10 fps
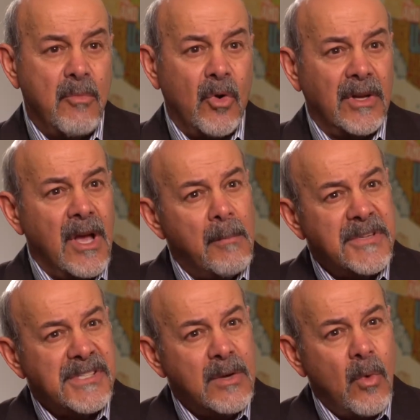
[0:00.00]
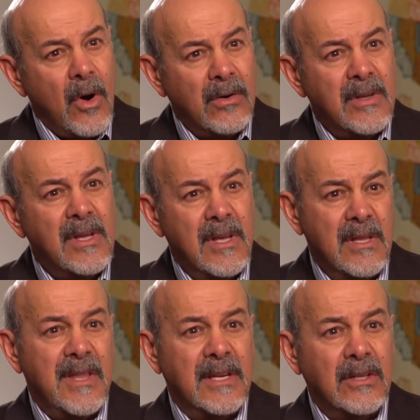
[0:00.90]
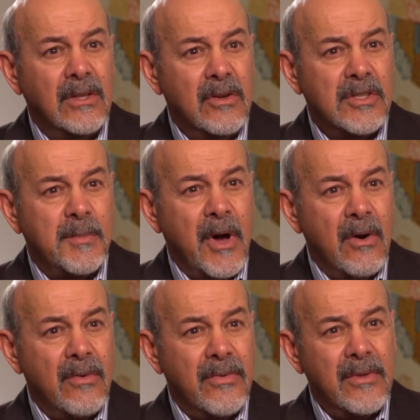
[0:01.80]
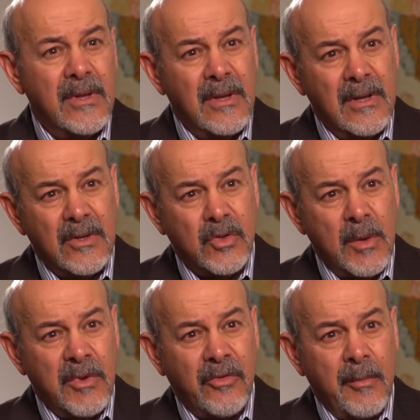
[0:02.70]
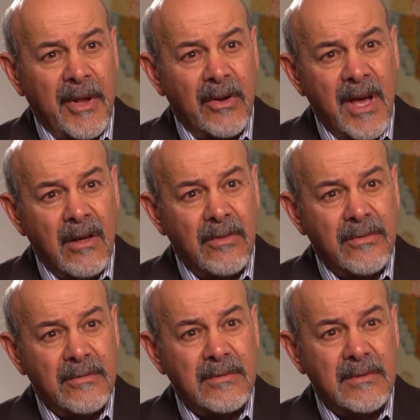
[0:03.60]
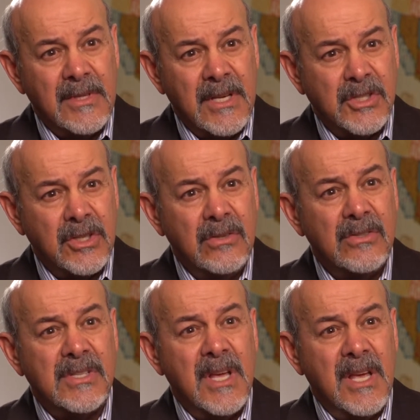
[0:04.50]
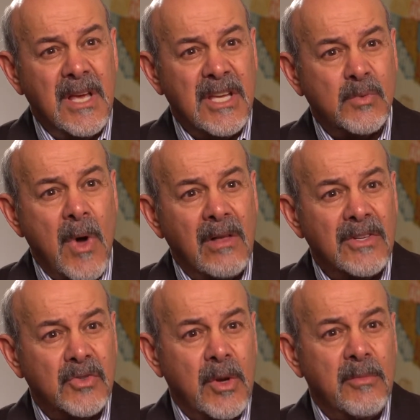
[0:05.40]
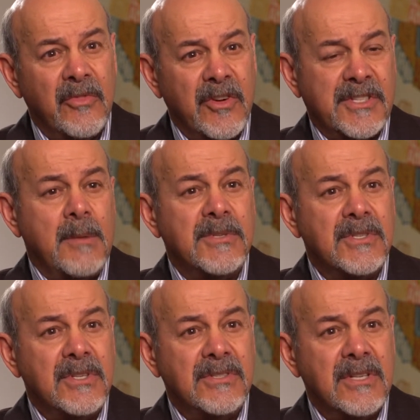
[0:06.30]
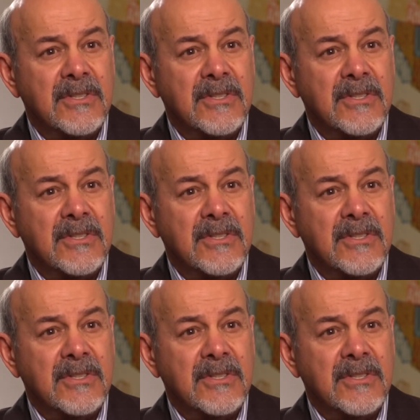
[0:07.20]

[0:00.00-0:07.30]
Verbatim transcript: more encompassing word that includes both treatment for mental health issues as well as treatment for substance use